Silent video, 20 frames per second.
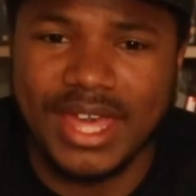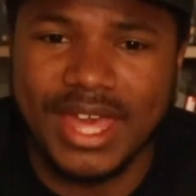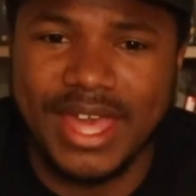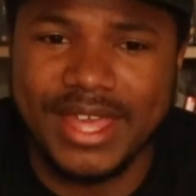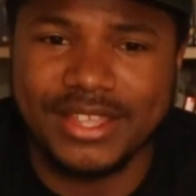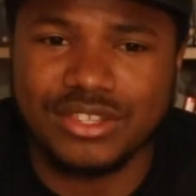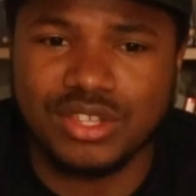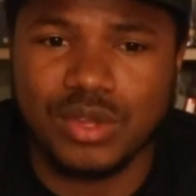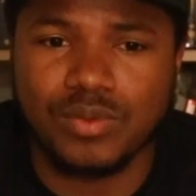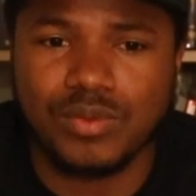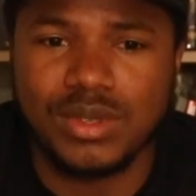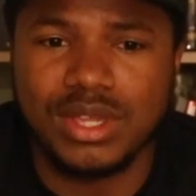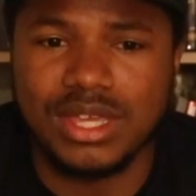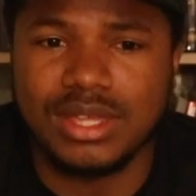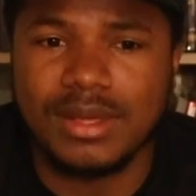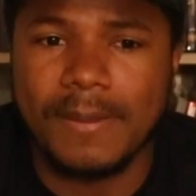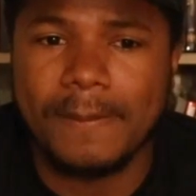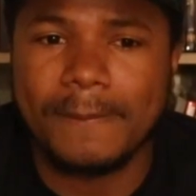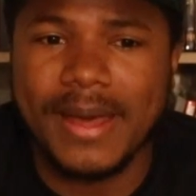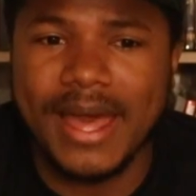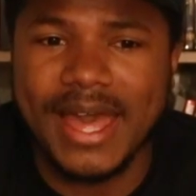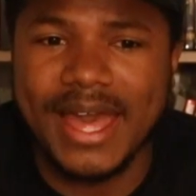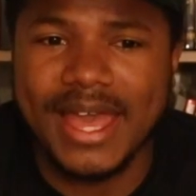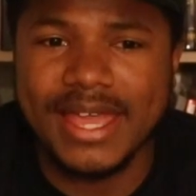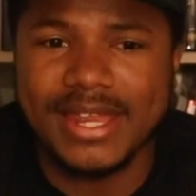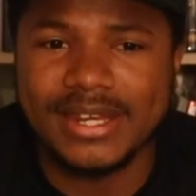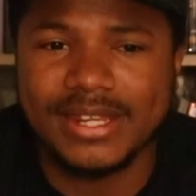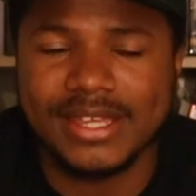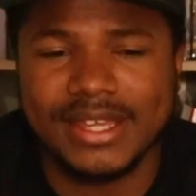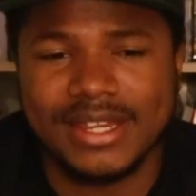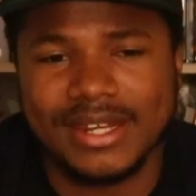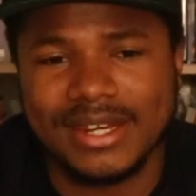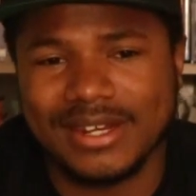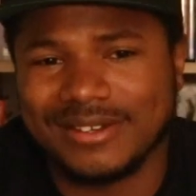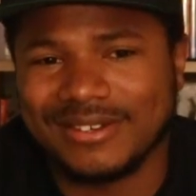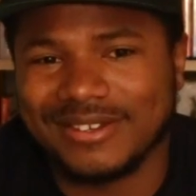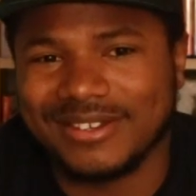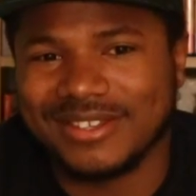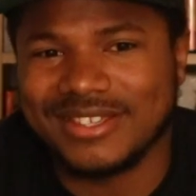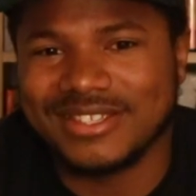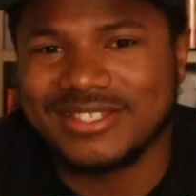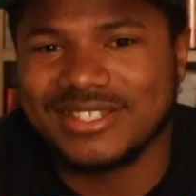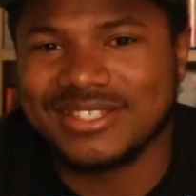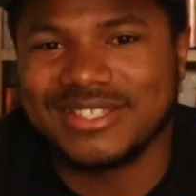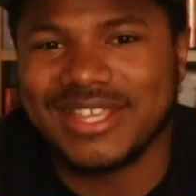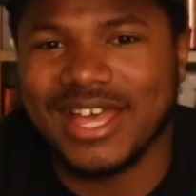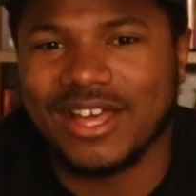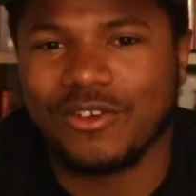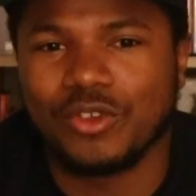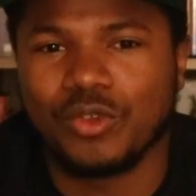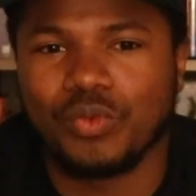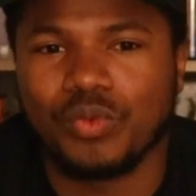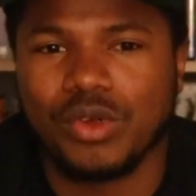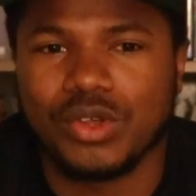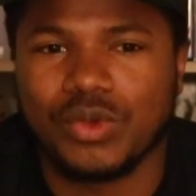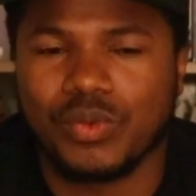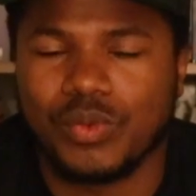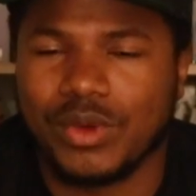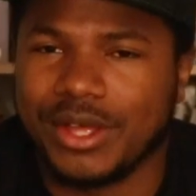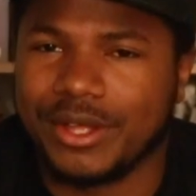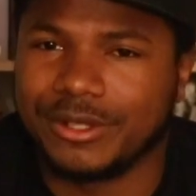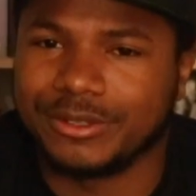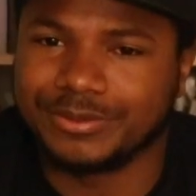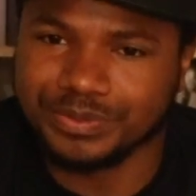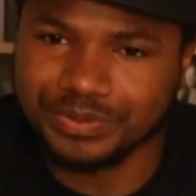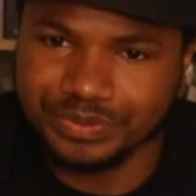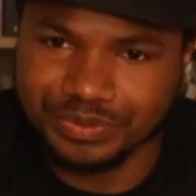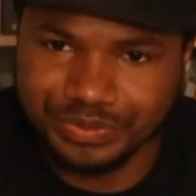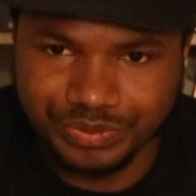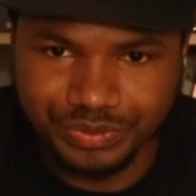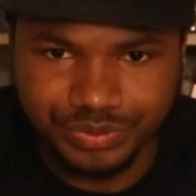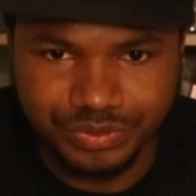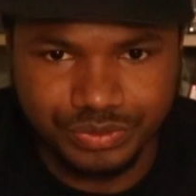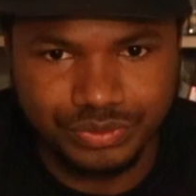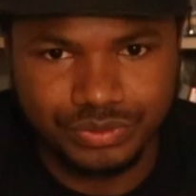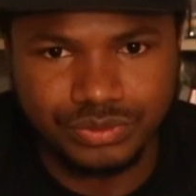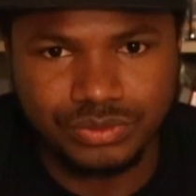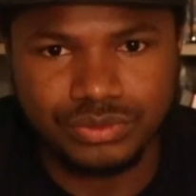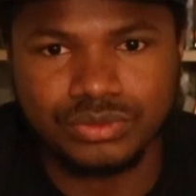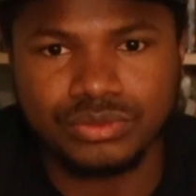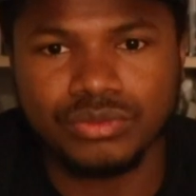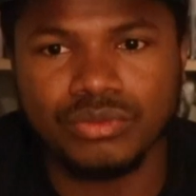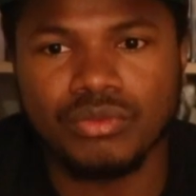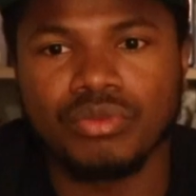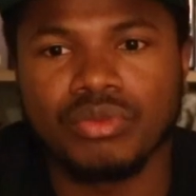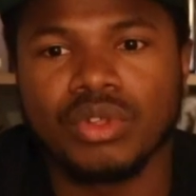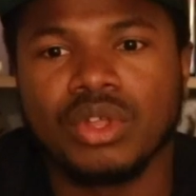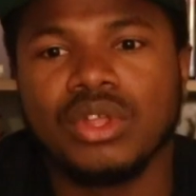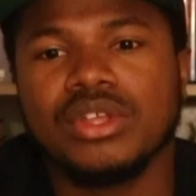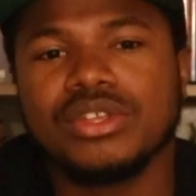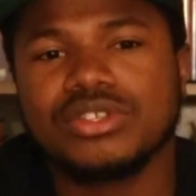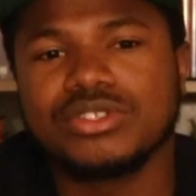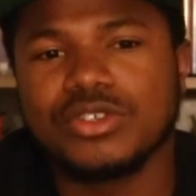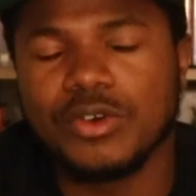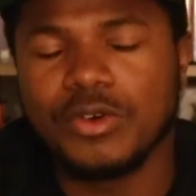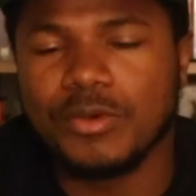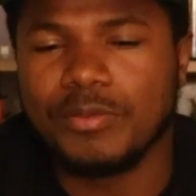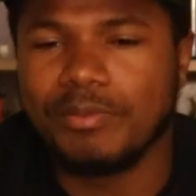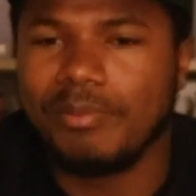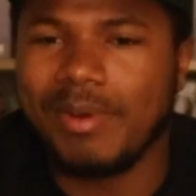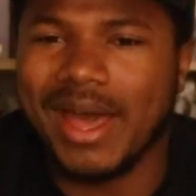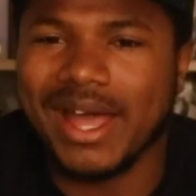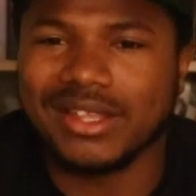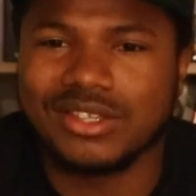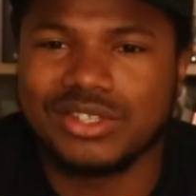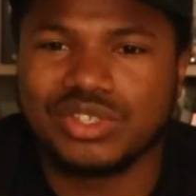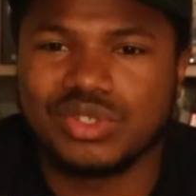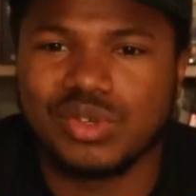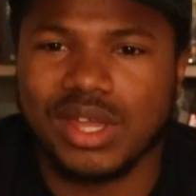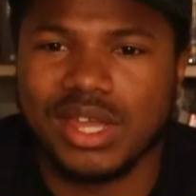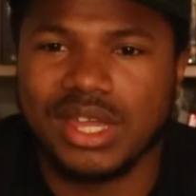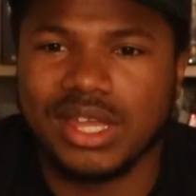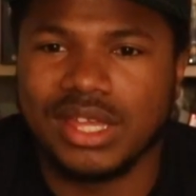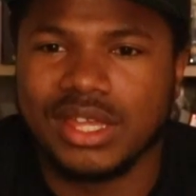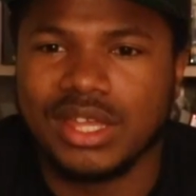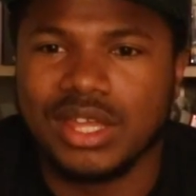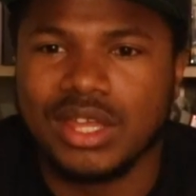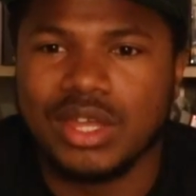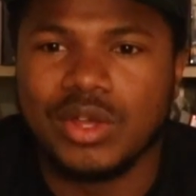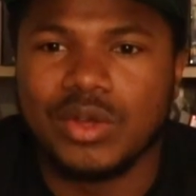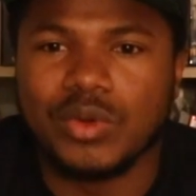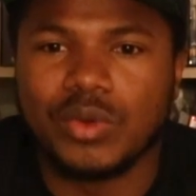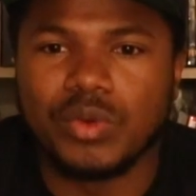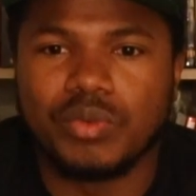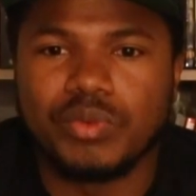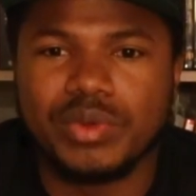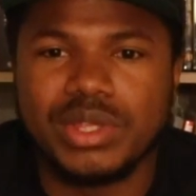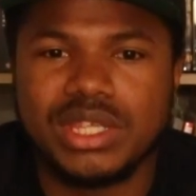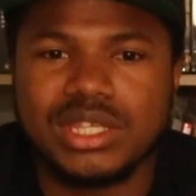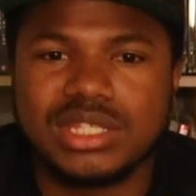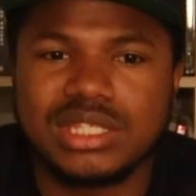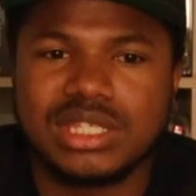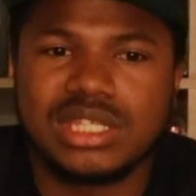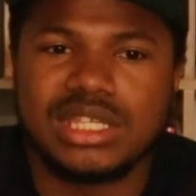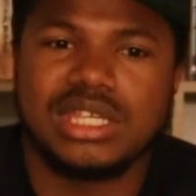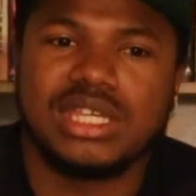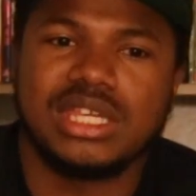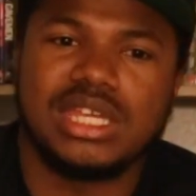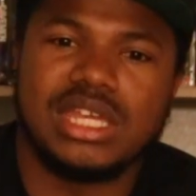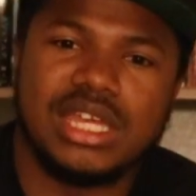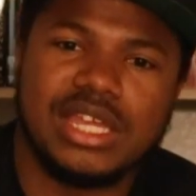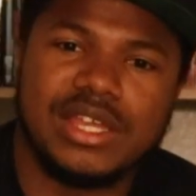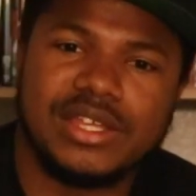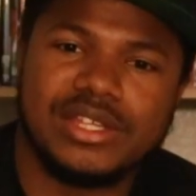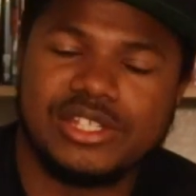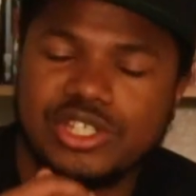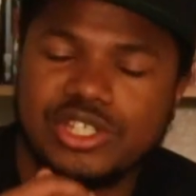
and Tariq combined. It's just not gonna work well. So back to Dre. We see